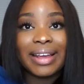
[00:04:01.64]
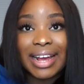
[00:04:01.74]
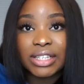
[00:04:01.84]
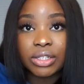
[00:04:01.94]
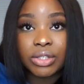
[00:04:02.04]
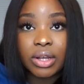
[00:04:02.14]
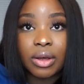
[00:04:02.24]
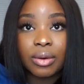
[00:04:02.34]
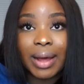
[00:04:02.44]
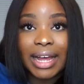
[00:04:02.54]
right, you guys.
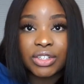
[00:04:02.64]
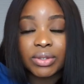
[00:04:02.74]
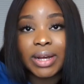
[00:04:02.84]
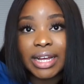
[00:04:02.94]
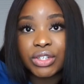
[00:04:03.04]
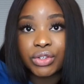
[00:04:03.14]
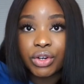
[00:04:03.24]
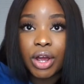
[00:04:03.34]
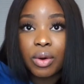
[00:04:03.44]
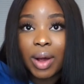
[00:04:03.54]
So as you guys
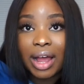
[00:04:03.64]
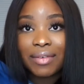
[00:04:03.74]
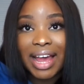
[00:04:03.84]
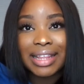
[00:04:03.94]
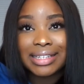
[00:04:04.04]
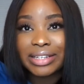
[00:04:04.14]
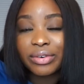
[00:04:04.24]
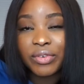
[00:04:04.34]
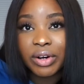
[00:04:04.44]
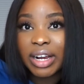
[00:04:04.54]
know, I've had this
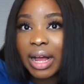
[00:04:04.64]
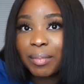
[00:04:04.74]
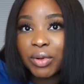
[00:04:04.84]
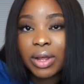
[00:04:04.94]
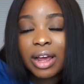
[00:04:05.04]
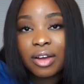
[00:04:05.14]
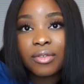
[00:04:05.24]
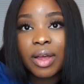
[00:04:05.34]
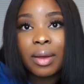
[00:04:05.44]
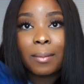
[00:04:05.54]
hair for a couple
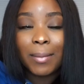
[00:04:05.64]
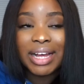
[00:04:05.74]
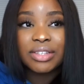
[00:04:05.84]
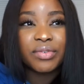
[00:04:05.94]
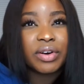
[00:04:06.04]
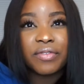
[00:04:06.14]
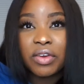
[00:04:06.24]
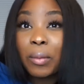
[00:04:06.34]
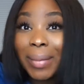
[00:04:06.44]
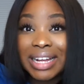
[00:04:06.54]
of months, for a
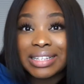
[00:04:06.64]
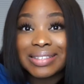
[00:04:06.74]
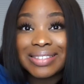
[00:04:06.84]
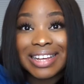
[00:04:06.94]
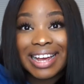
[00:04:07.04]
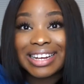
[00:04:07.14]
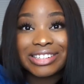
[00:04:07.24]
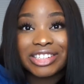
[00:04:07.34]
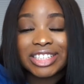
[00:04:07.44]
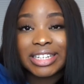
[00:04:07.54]
few months,
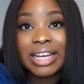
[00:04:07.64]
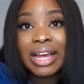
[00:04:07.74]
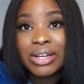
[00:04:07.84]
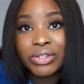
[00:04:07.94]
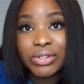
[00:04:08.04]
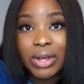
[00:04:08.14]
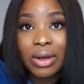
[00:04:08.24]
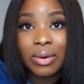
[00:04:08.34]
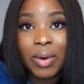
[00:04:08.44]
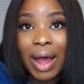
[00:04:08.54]
actually.
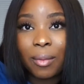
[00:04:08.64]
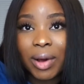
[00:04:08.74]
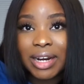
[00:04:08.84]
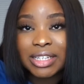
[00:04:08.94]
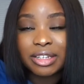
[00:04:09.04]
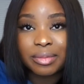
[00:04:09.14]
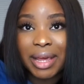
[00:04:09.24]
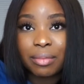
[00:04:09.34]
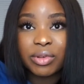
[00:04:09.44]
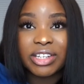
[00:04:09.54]
So I wanted to be
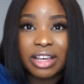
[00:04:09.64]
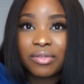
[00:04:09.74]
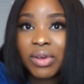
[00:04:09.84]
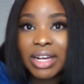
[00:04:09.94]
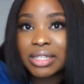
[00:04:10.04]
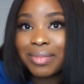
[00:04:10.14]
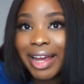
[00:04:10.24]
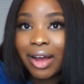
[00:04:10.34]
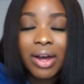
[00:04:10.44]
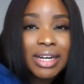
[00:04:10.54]
able to give you guys
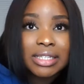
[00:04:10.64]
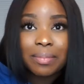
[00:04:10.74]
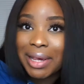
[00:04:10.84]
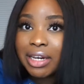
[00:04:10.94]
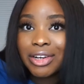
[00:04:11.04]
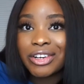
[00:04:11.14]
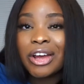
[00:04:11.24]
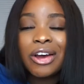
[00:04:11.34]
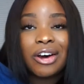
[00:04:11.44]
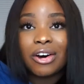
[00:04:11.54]
my honest opinion
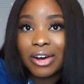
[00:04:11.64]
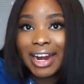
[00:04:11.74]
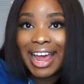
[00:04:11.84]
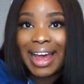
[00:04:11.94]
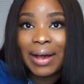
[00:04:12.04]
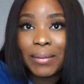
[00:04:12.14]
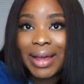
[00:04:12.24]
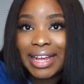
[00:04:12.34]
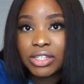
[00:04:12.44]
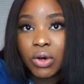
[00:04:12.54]
on how
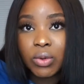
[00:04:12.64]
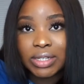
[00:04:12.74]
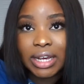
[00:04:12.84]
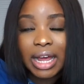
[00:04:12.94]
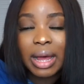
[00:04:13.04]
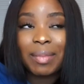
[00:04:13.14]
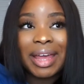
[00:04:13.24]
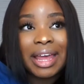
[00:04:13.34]
it's holding up.